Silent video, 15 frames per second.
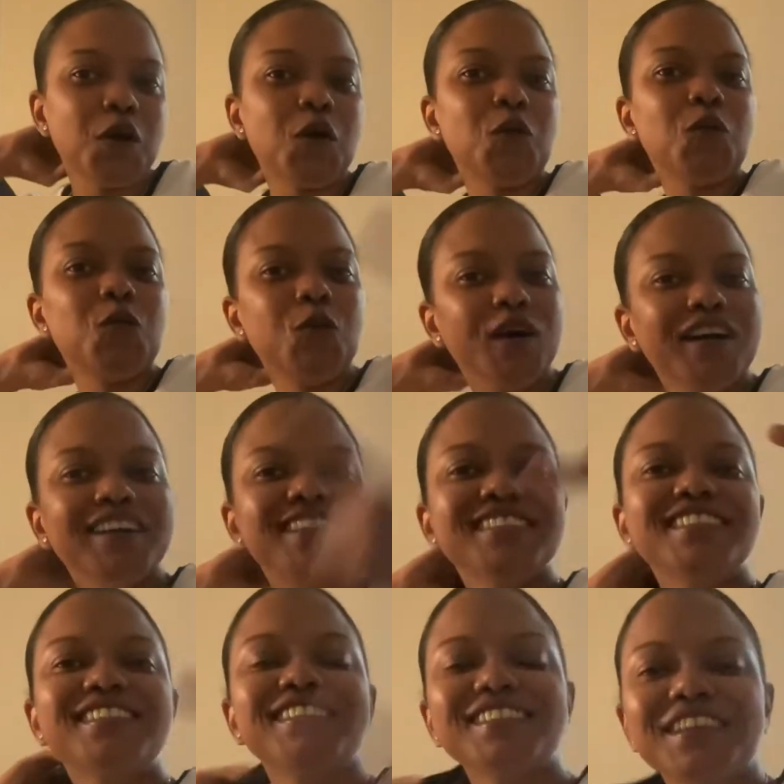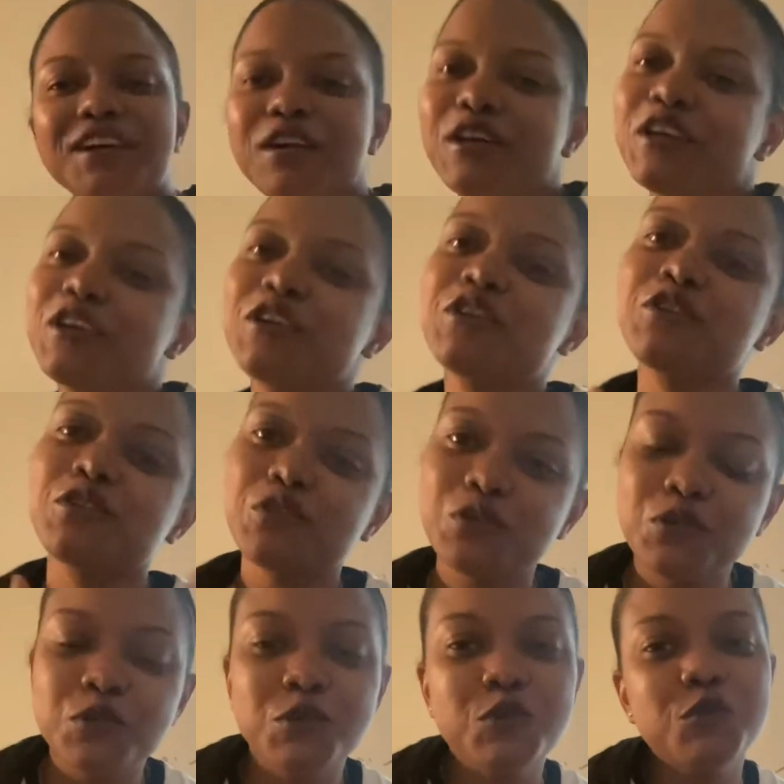What's good,
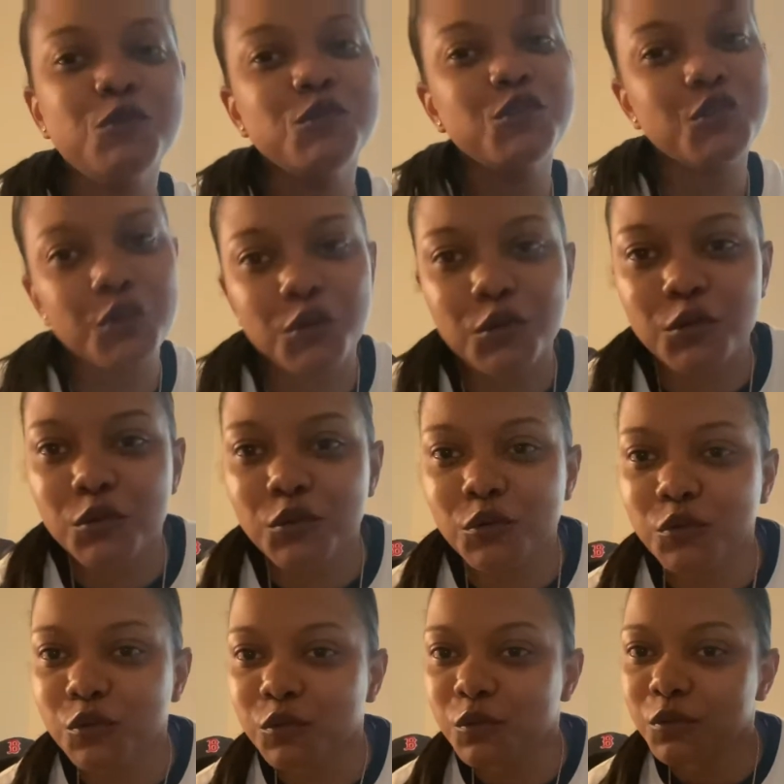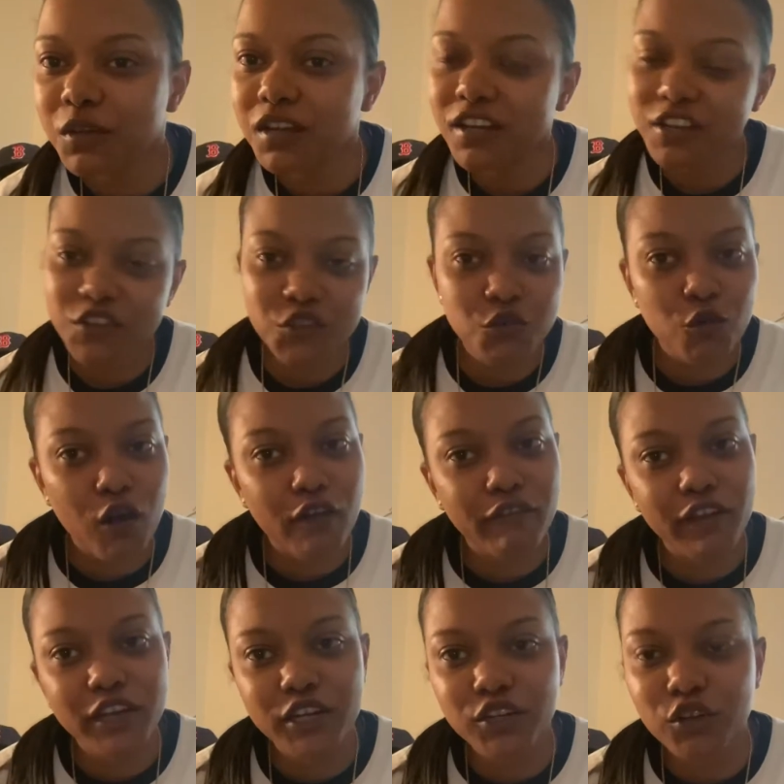YouTube? You
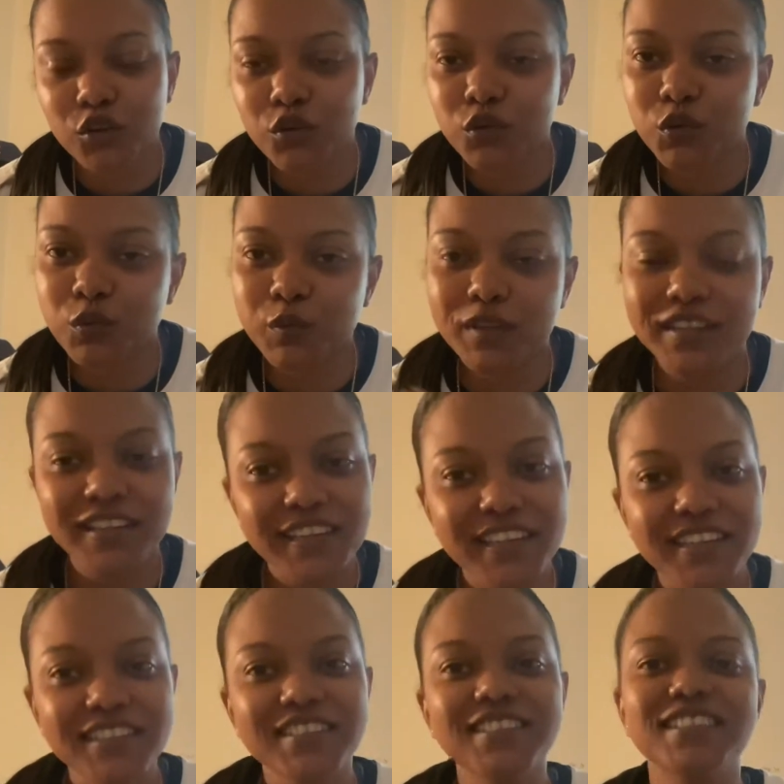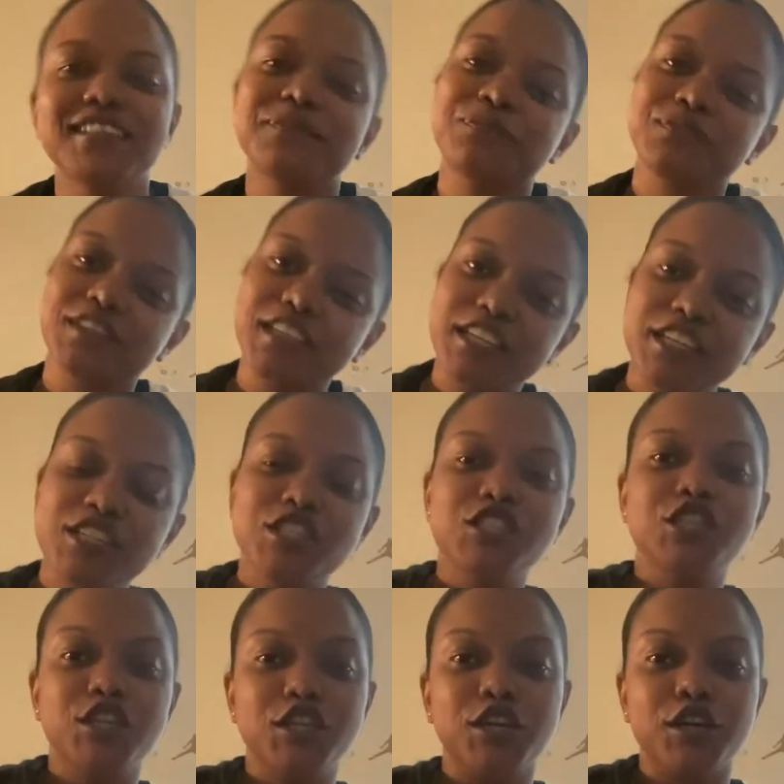already know who it is. It's
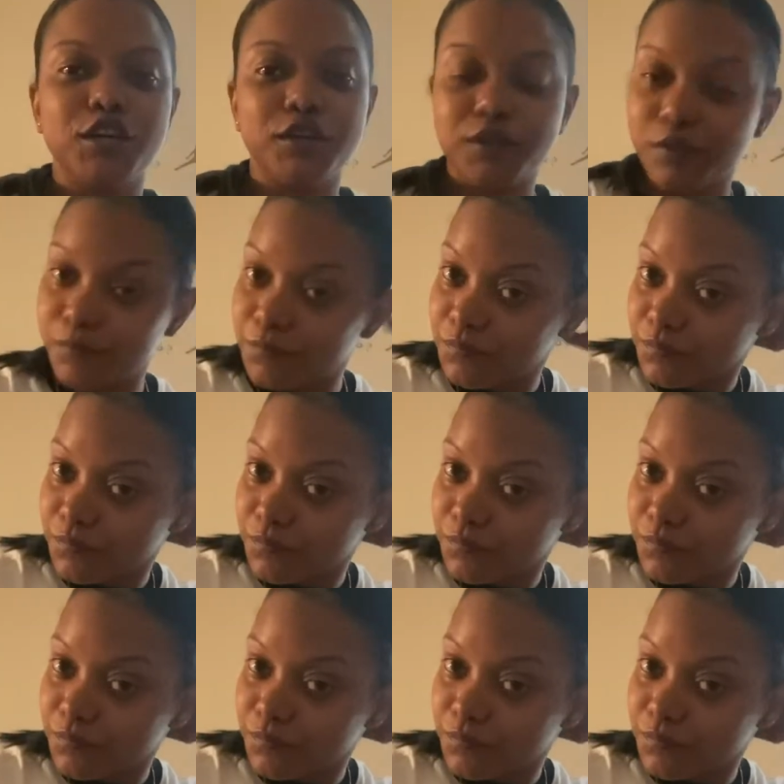your girl,